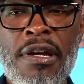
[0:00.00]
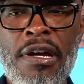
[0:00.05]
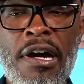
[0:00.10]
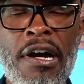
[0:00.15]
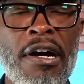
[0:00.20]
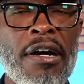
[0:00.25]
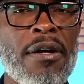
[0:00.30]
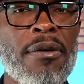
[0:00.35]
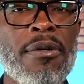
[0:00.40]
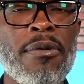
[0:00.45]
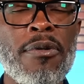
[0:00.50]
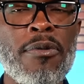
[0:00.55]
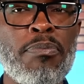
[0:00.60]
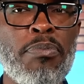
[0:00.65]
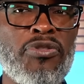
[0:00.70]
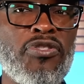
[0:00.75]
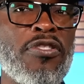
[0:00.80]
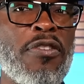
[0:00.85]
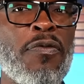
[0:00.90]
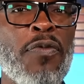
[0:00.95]

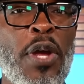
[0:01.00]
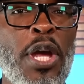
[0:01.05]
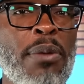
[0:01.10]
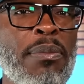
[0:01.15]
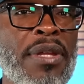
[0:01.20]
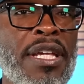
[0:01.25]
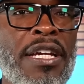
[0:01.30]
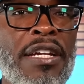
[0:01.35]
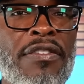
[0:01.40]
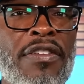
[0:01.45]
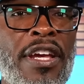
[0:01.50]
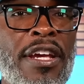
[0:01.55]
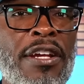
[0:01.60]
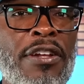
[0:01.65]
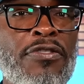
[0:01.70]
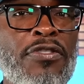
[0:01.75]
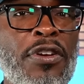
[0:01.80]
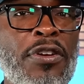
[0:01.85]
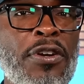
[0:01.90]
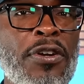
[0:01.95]
put your family in
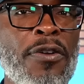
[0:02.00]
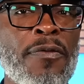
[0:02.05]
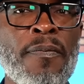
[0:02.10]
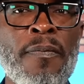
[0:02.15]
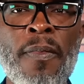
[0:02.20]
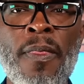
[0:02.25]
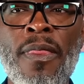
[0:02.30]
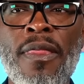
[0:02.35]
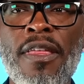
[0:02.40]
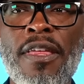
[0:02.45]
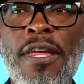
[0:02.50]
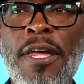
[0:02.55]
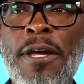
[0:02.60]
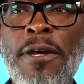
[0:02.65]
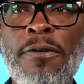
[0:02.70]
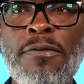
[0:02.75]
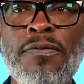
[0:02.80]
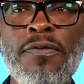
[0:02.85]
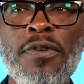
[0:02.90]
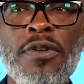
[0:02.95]
danger
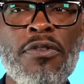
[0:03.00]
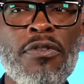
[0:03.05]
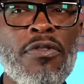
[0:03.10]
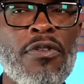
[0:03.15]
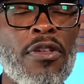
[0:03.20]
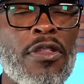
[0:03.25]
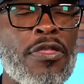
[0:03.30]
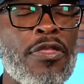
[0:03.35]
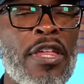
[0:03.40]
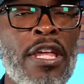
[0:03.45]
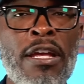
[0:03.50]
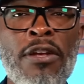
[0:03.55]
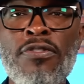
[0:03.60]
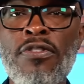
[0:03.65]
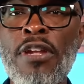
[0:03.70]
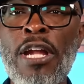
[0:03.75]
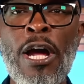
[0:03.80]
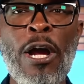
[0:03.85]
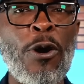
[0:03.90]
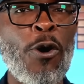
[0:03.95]
if things are
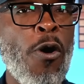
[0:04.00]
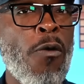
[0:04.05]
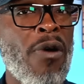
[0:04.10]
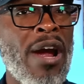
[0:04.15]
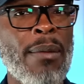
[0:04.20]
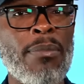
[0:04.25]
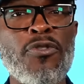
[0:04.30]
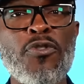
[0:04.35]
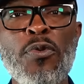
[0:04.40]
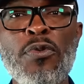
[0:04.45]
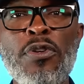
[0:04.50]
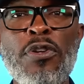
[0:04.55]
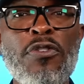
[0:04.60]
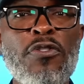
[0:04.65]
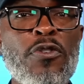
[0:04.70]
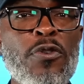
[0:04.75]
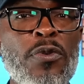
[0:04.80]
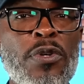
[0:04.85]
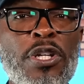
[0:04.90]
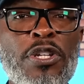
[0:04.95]
not going right between the
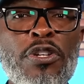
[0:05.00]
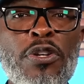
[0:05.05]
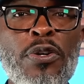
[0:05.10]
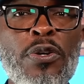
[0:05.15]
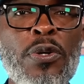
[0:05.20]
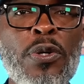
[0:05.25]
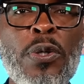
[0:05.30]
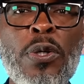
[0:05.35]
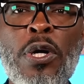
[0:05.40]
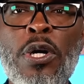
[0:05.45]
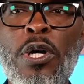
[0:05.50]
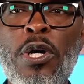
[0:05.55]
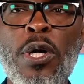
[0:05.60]
two of you,